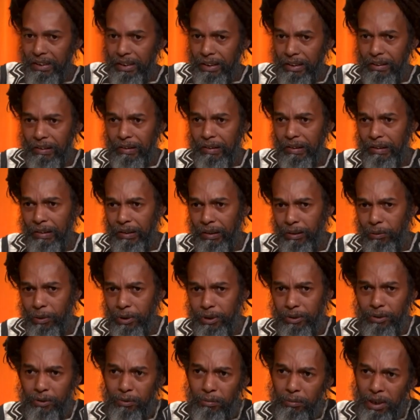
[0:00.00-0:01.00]
or, or
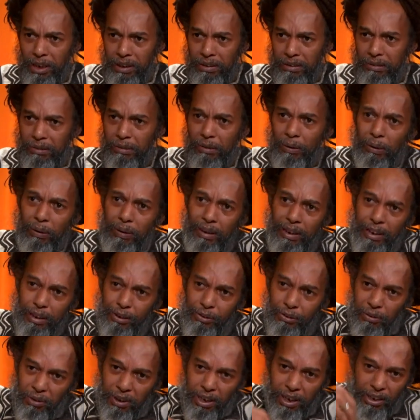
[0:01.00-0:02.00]
what you might call
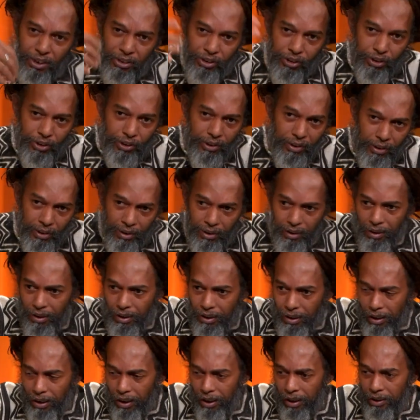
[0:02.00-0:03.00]
education
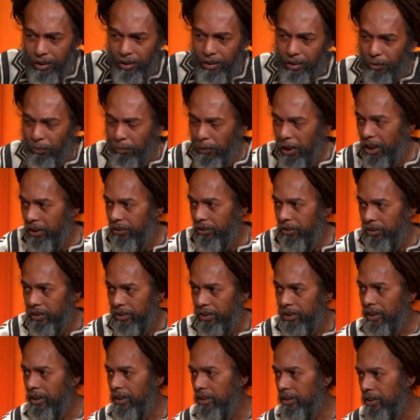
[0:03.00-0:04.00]
uh, in the modern
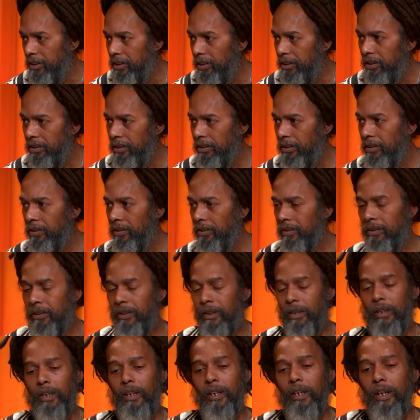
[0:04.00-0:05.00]
sense. Right.
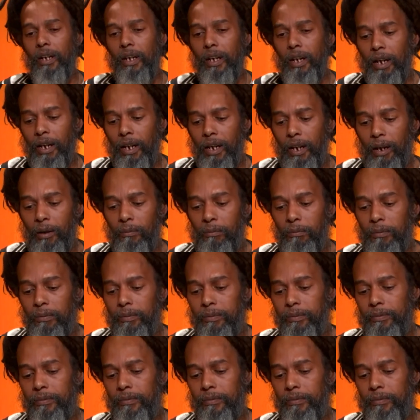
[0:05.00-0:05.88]
Um,